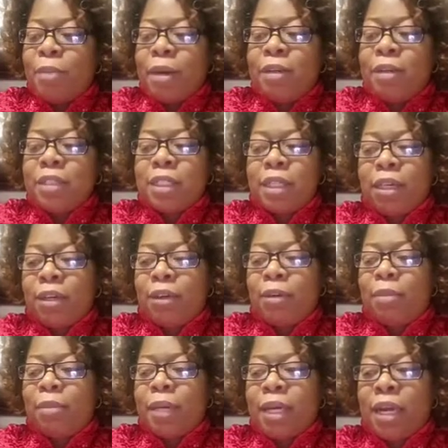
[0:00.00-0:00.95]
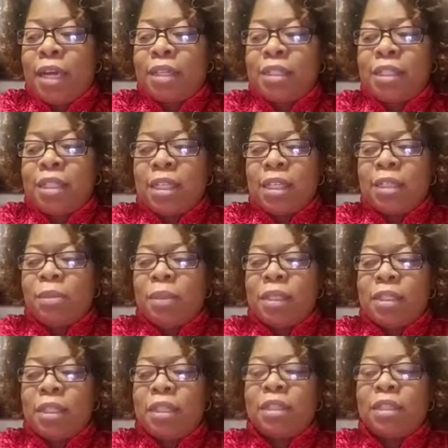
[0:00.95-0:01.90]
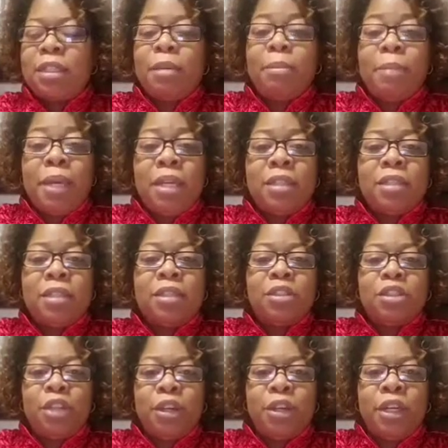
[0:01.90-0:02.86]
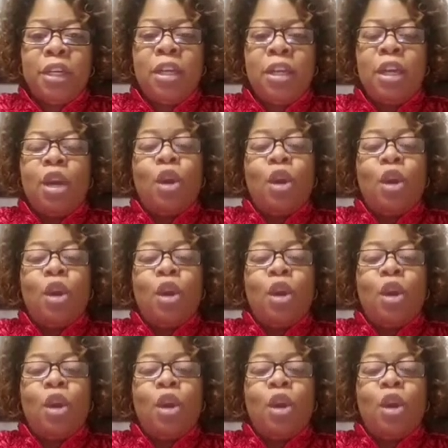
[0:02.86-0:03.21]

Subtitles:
I was thinking, oh my gosh, this has been such an amazing journey.